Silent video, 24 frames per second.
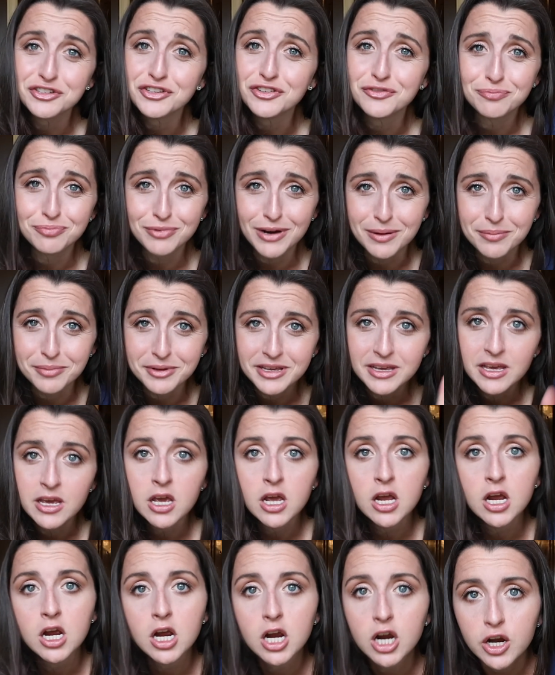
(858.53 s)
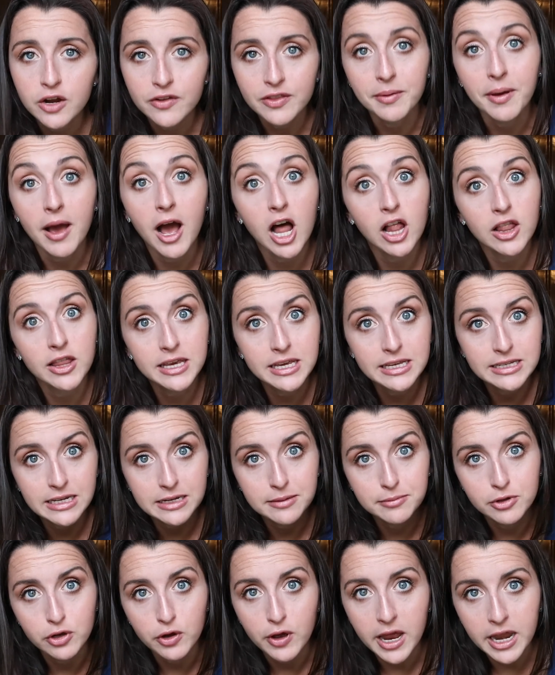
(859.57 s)
you've probably heard them. I'll link it
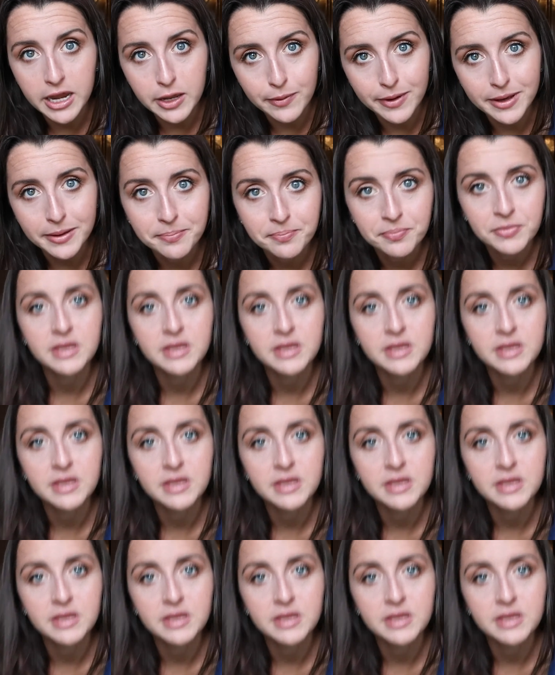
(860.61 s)
down below. Anyway,